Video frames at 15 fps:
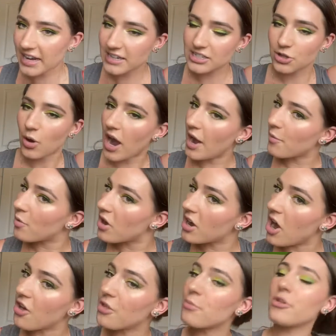So I want
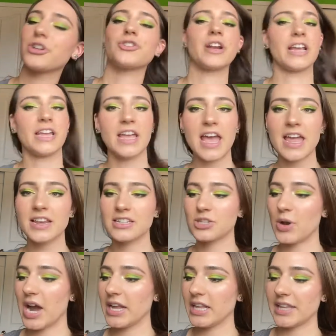all the moisture I can get. So
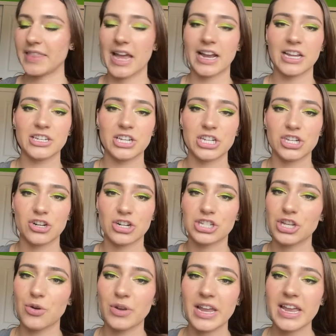I let that conditioner
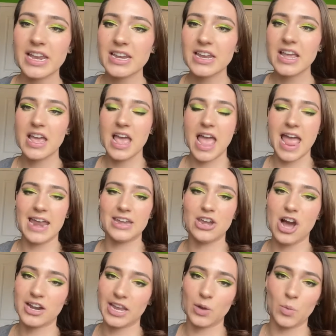soak in and
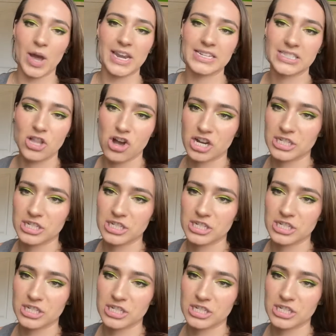not get wet as long as